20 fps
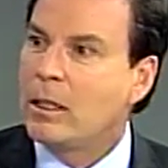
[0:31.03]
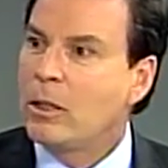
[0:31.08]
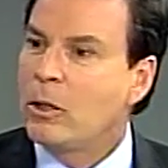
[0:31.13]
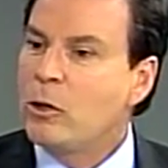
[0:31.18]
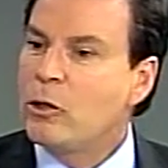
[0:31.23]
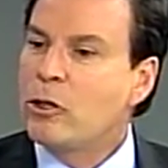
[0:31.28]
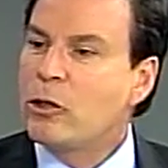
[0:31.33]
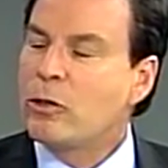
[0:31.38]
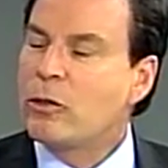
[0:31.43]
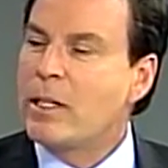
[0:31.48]

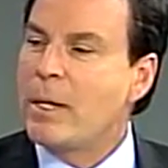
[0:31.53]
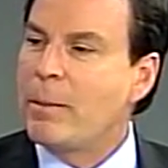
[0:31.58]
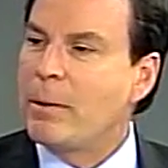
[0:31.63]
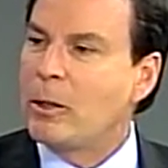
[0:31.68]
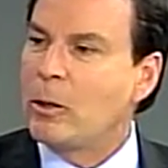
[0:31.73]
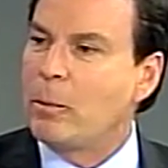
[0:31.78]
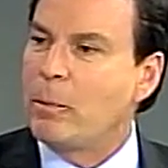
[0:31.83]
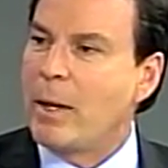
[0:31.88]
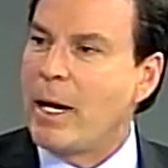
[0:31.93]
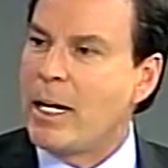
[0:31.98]
who's your
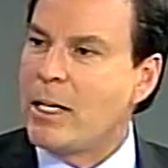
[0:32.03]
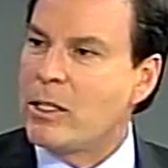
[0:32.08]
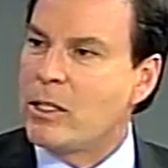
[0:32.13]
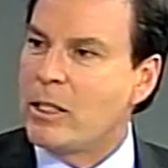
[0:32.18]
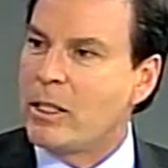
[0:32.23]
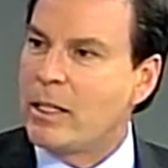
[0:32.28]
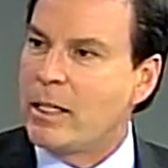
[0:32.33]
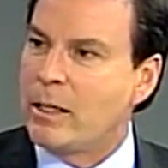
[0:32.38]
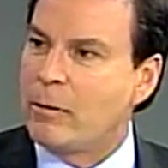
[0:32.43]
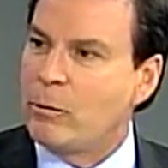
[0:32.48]
typical
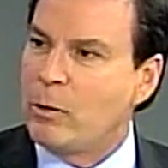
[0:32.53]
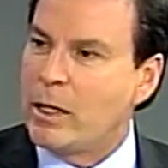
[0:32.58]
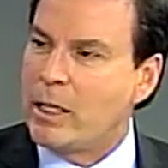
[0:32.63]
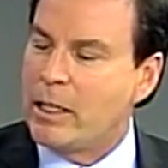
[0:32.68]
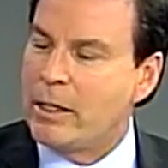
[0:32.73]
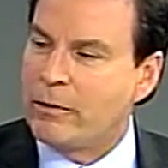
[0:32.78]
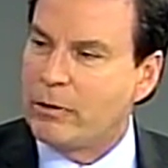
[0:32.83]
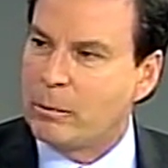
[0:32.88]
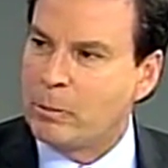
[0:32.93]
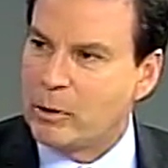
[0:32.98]
patient and what are the
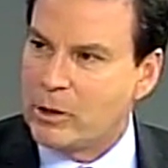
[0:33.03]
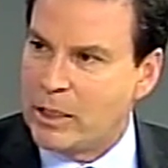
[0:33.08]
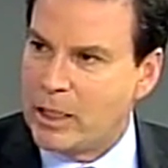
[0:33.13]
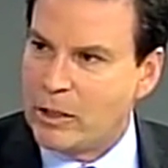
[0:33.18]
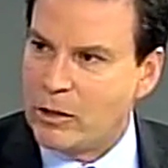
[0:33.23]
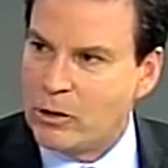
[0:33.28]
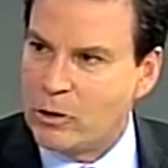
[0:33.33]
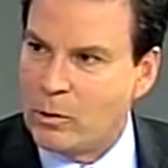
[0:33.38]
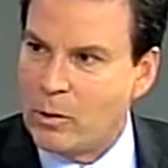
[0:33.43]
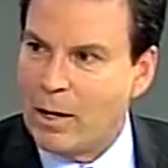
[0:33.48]
different
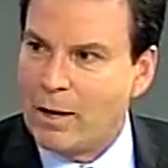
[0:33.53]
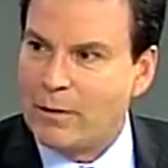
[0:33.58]
procedures you